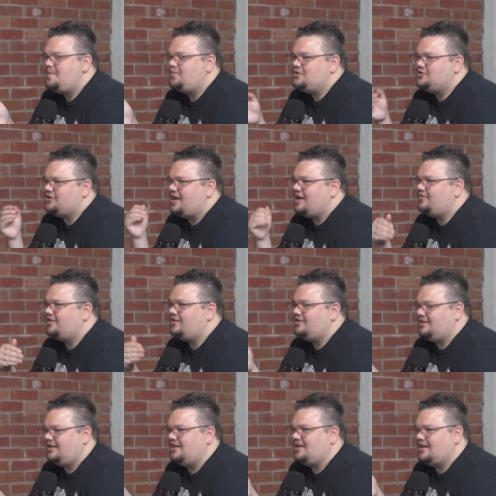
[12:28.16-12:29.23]
So I've then
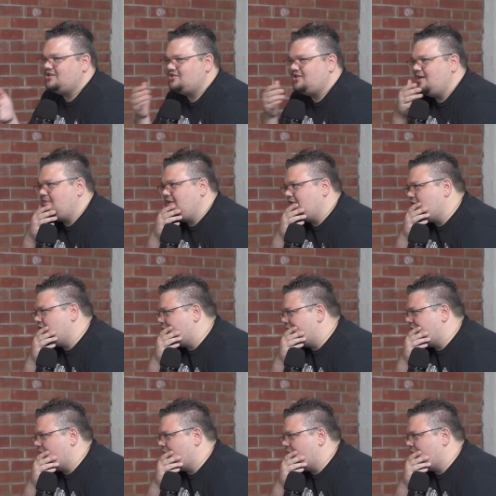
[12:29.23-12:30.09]
taken that step and they go, well,